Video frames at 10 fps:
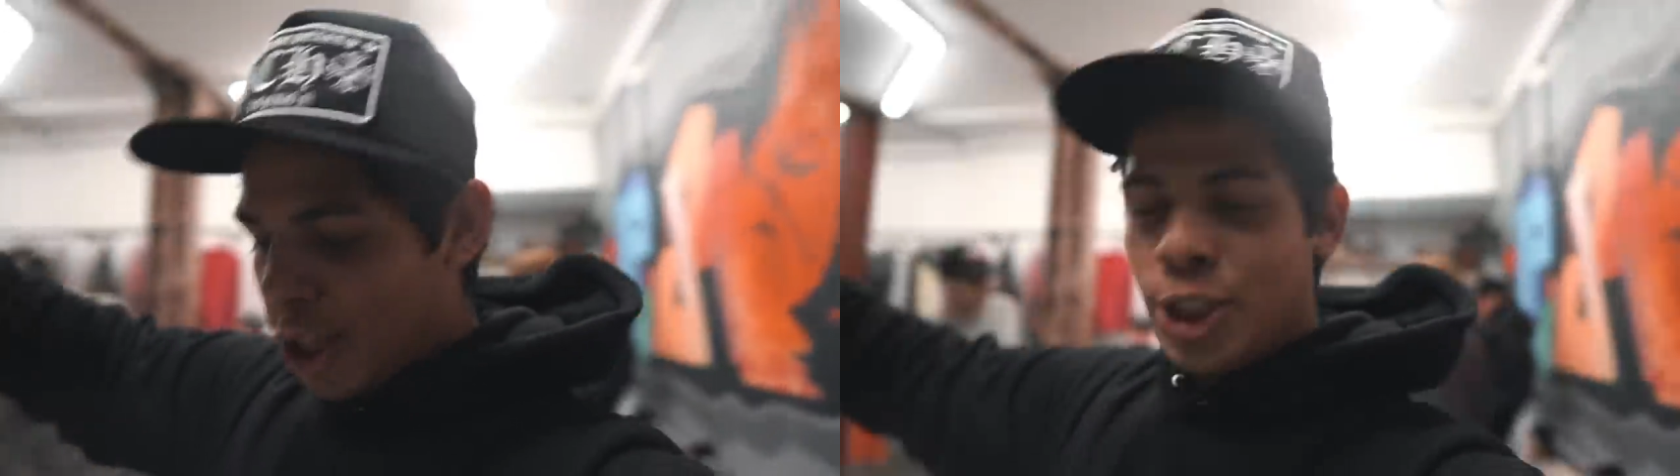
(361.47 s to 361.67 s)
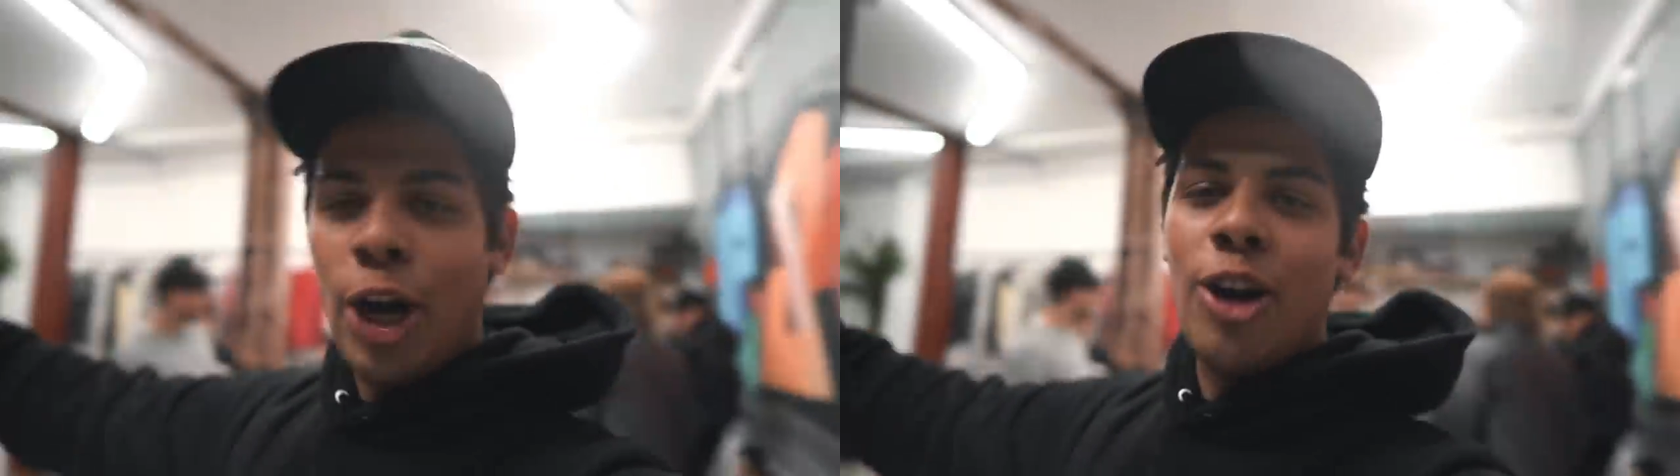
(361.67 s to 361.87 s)

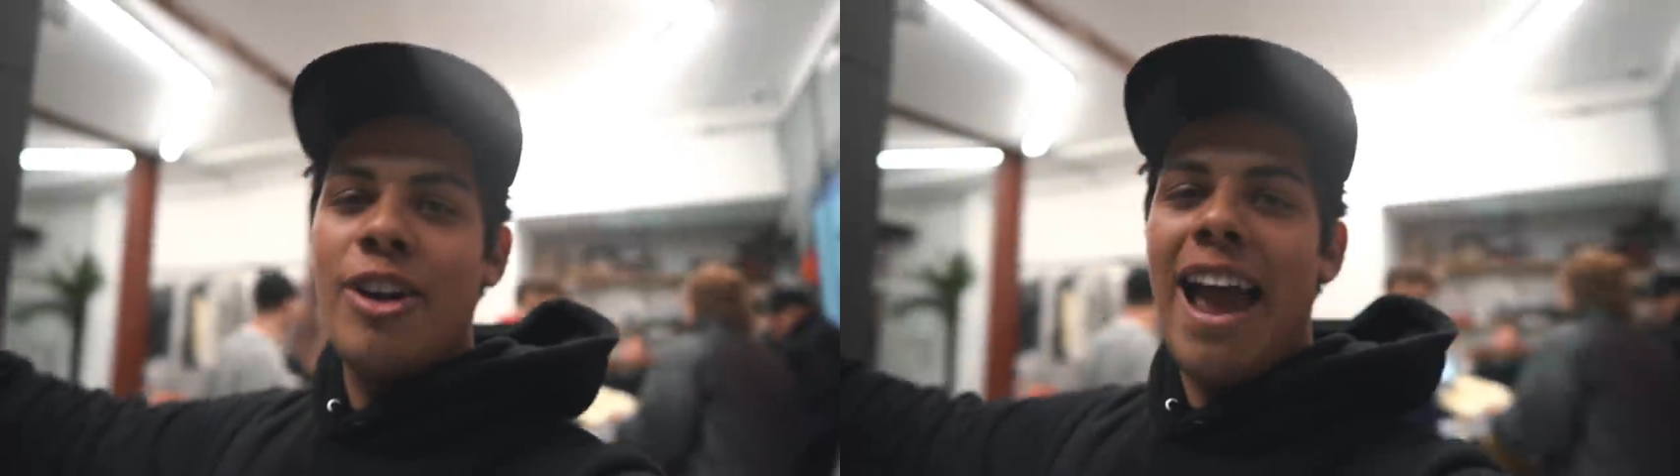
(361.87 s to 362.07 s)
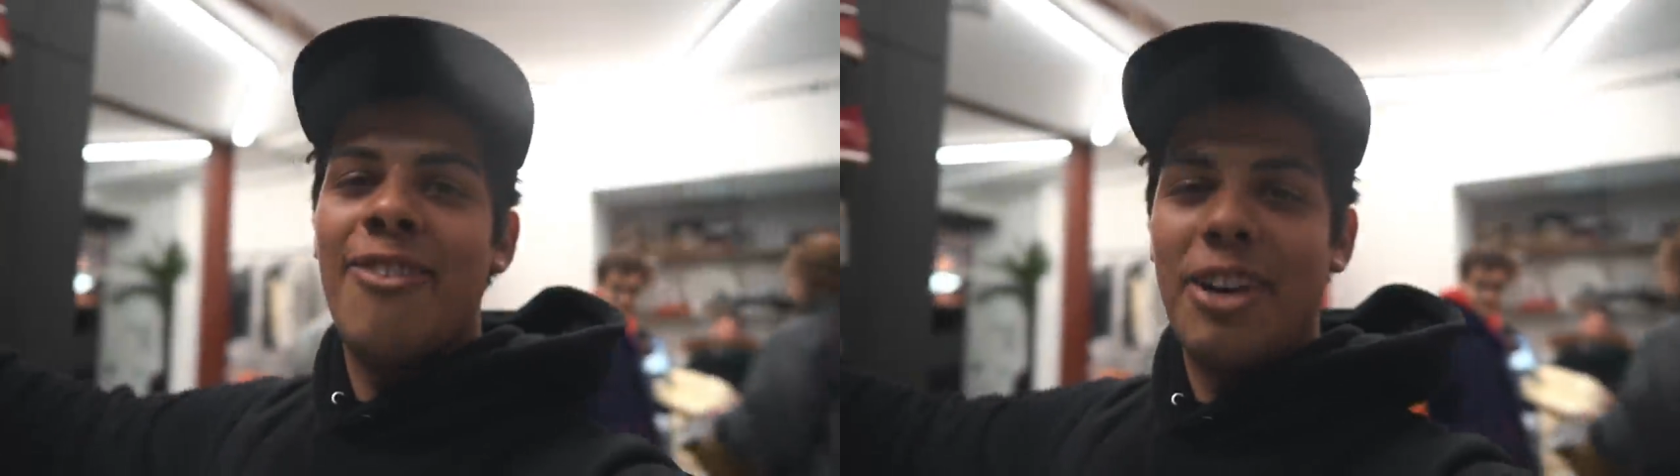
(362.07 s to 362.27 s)
Showed
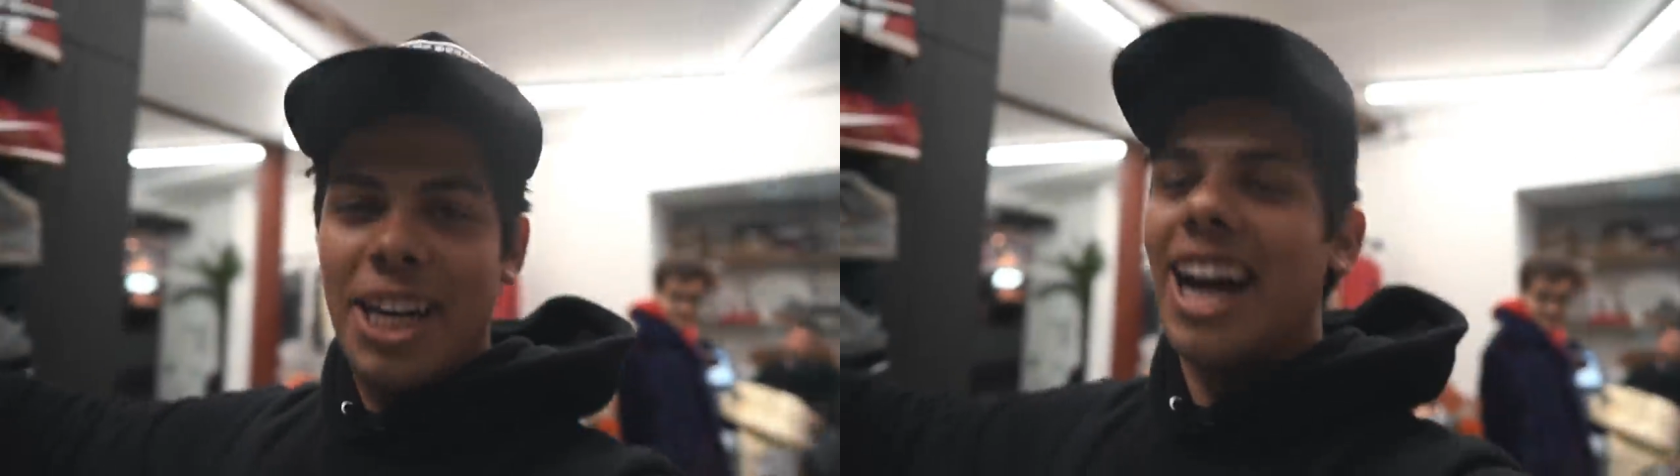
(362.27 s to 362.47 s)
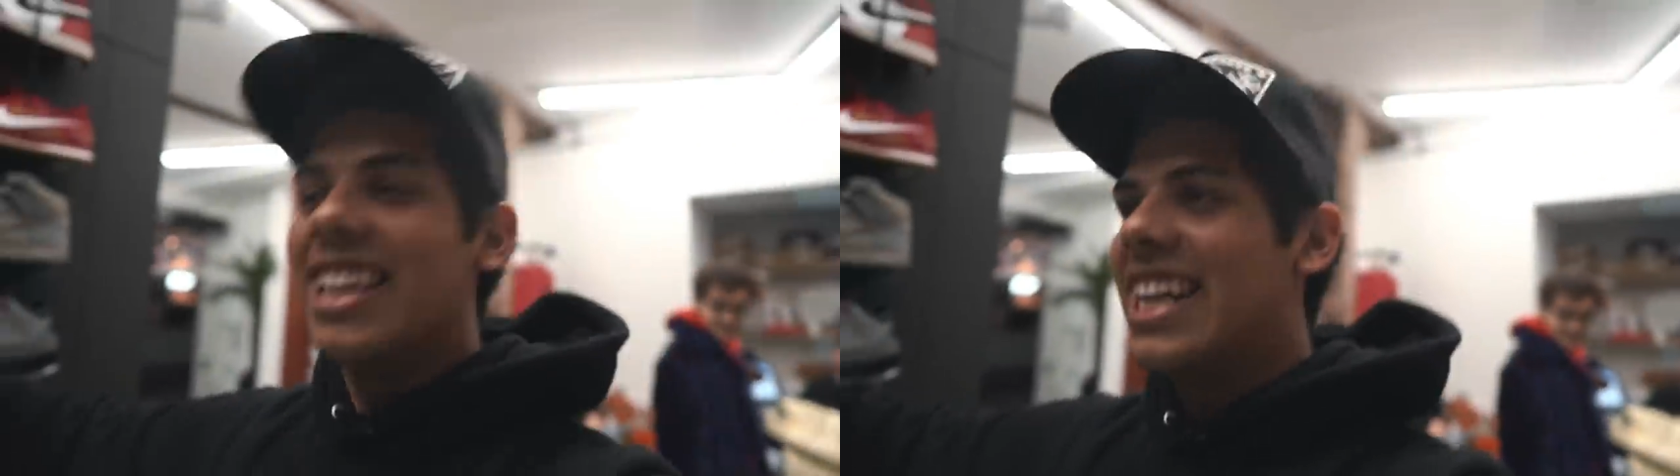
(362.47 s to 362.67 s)
you every
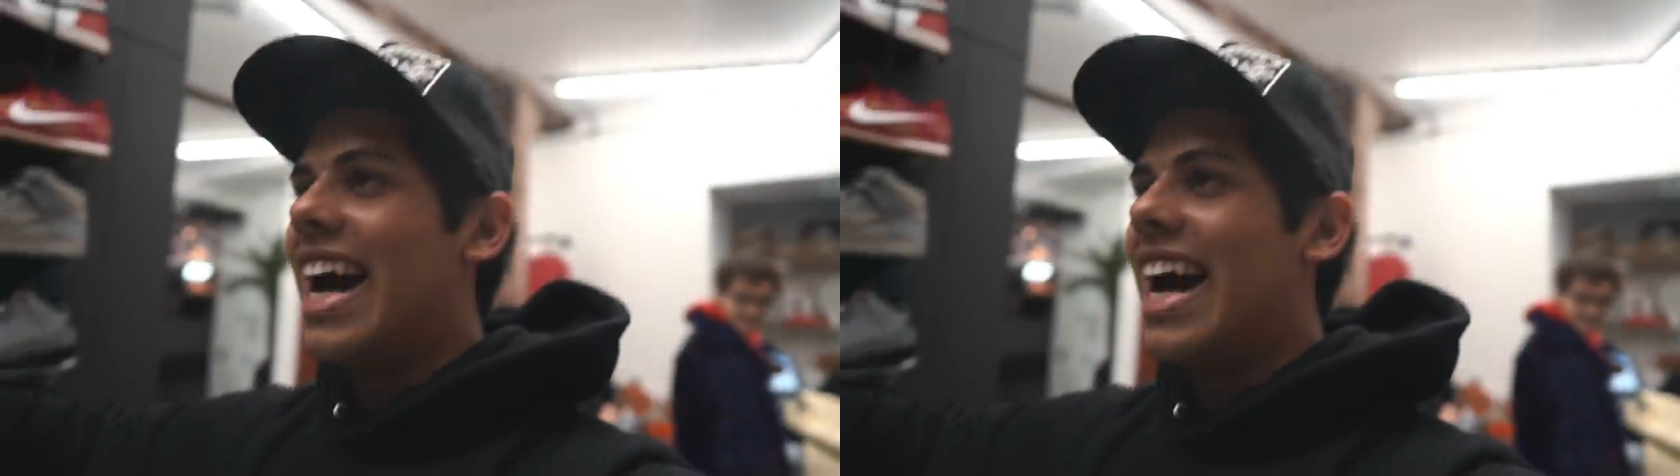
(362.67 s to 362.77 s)
colour